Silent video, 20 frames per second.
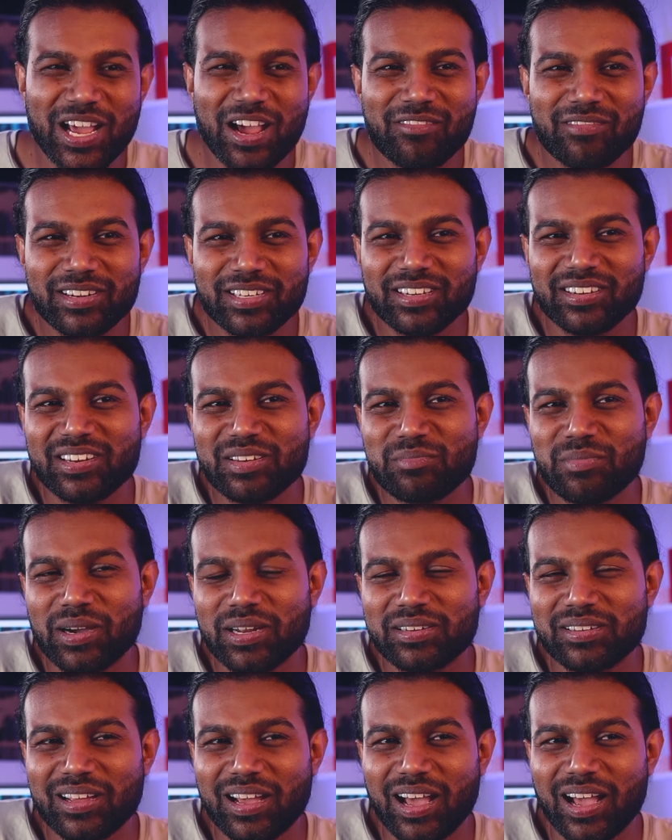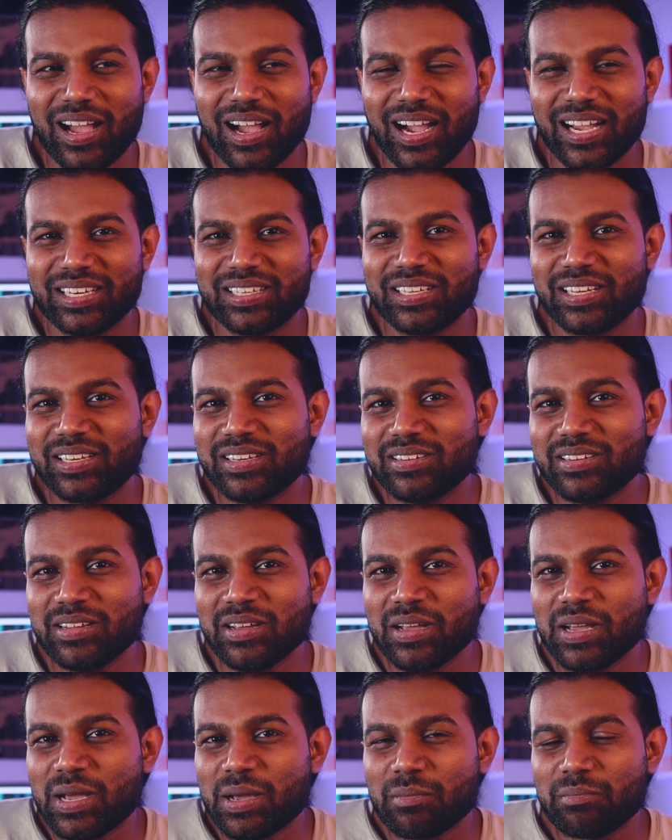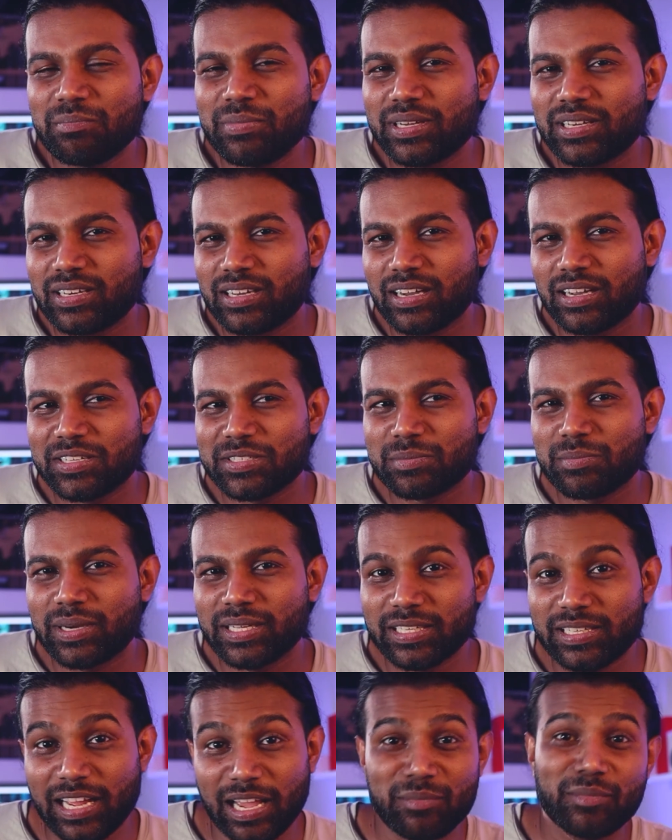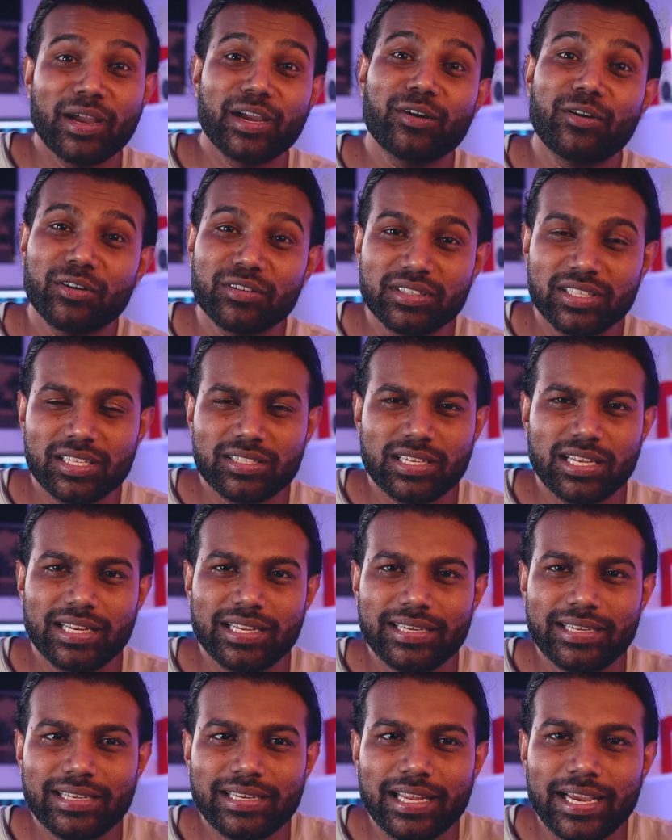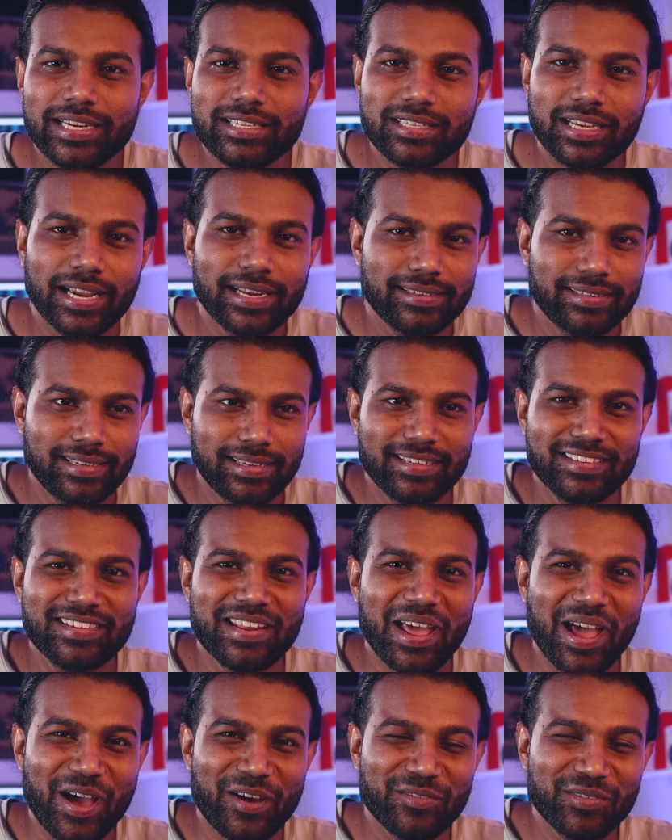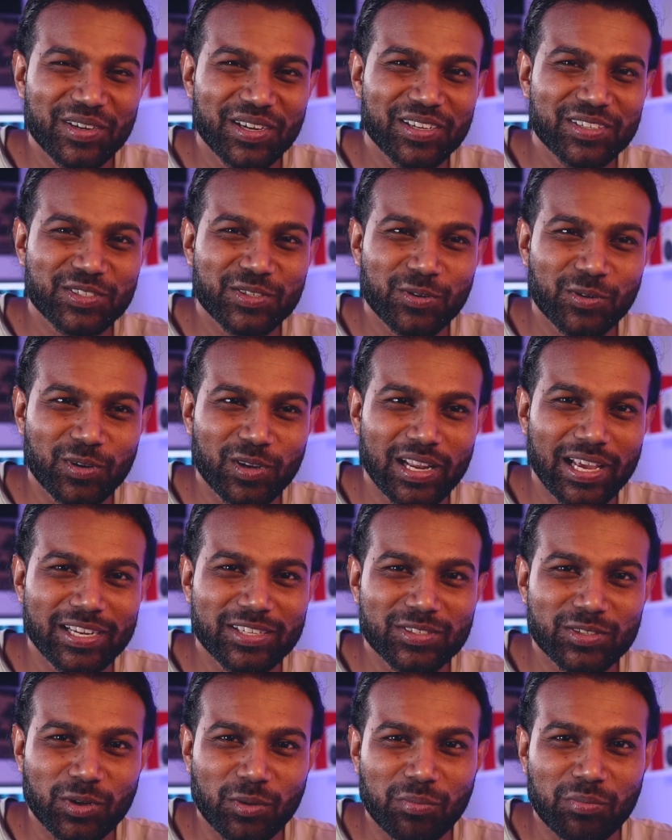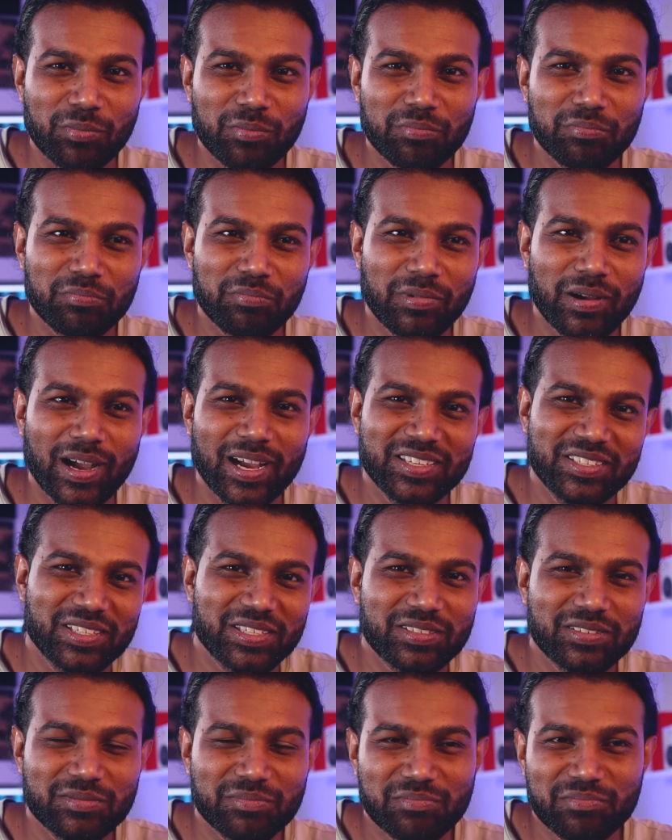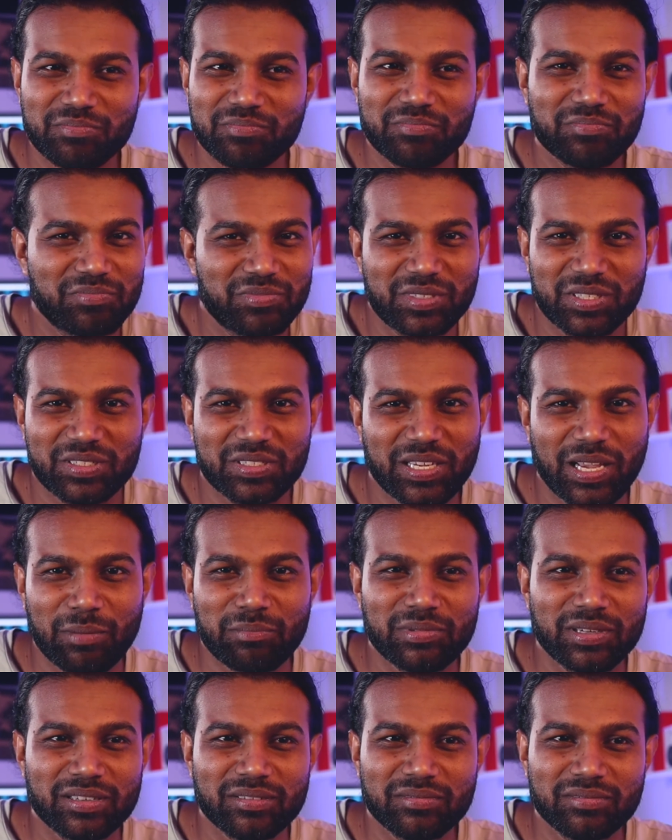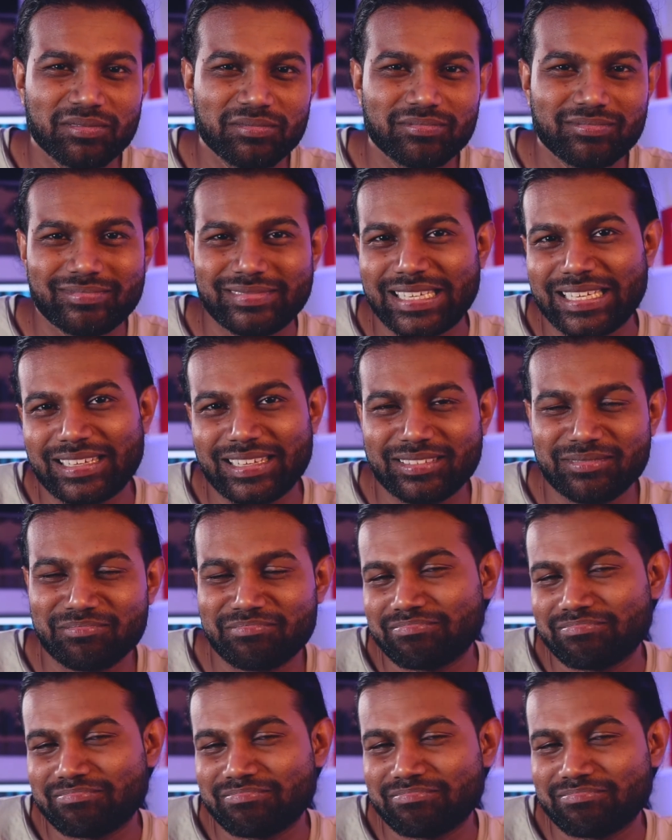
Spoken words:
have written it, but I didn't, because by the time I got these LED lights, I didn't have a studio light, so I just kept it. Yeah,